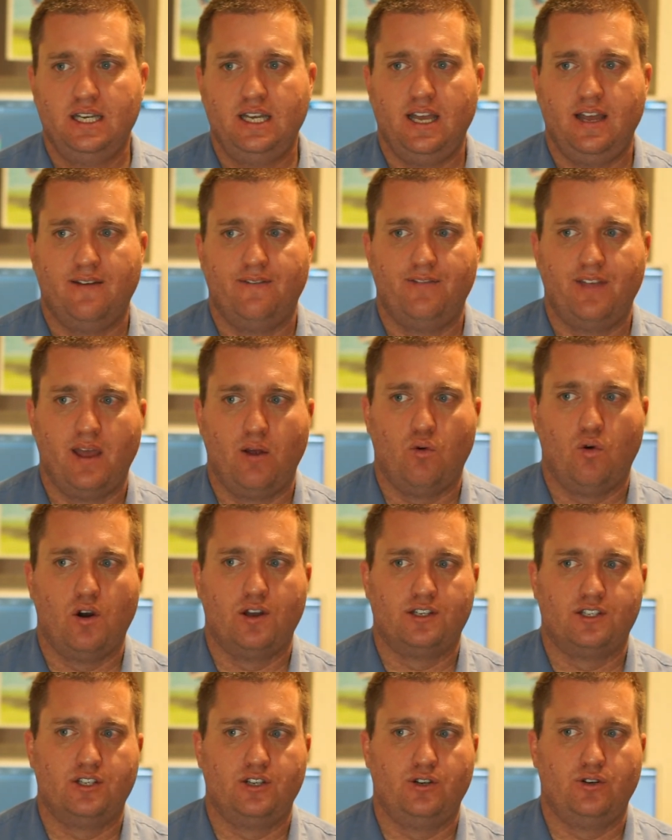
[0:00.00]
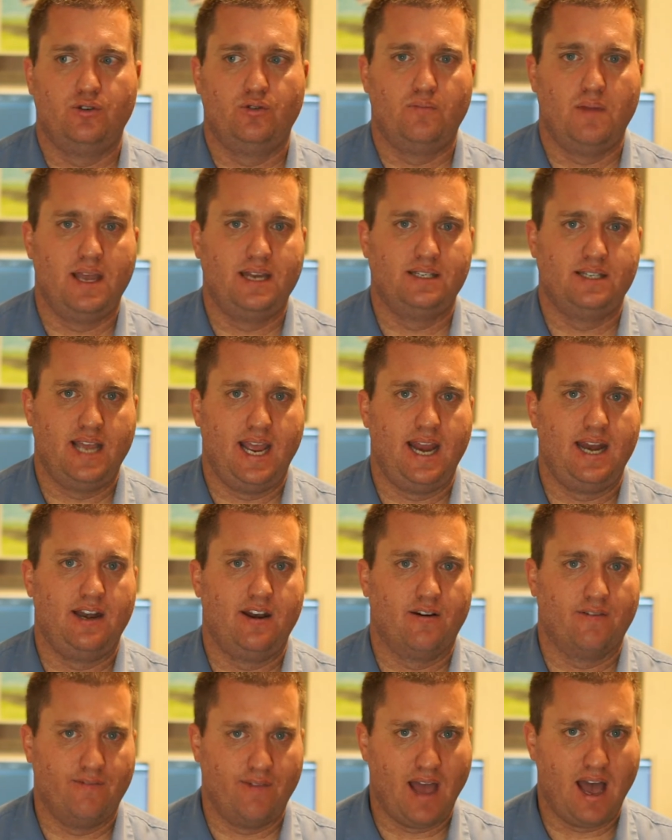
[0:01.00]
if they want to maintain
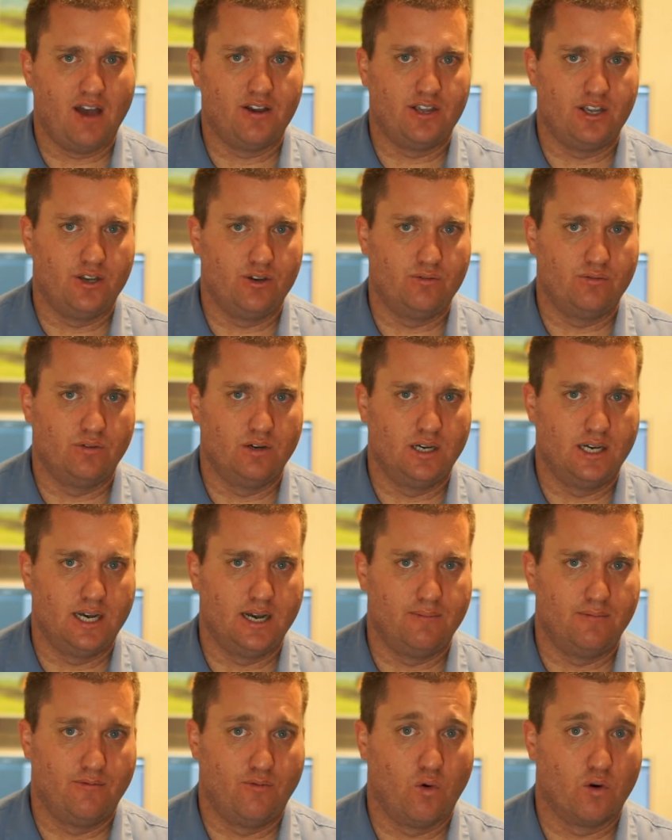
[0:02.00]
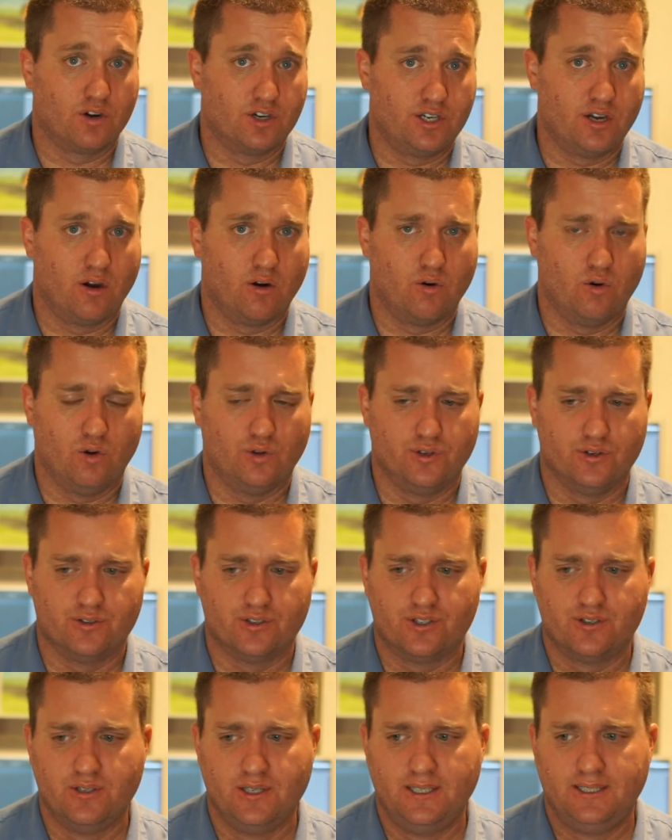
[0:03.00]
their value for
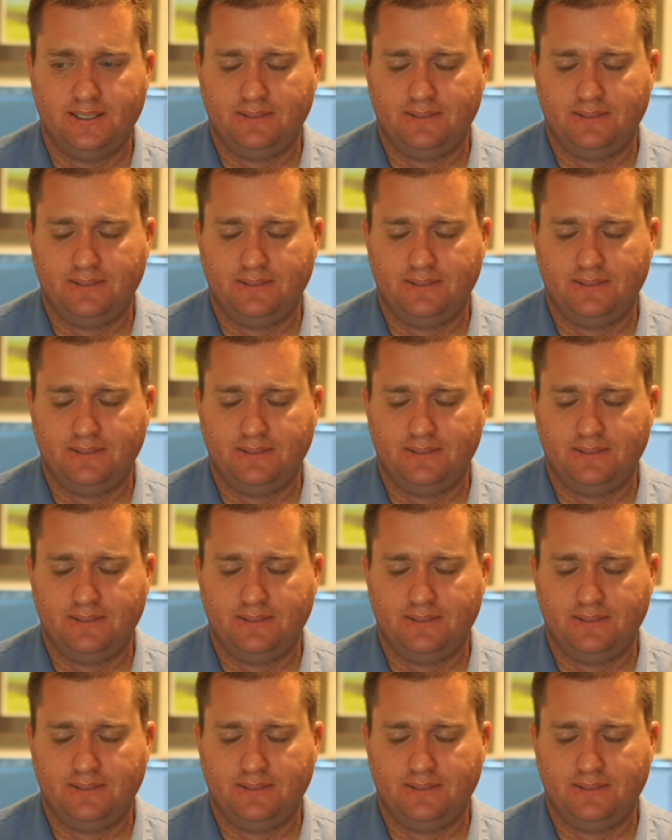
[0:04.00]
shareholders.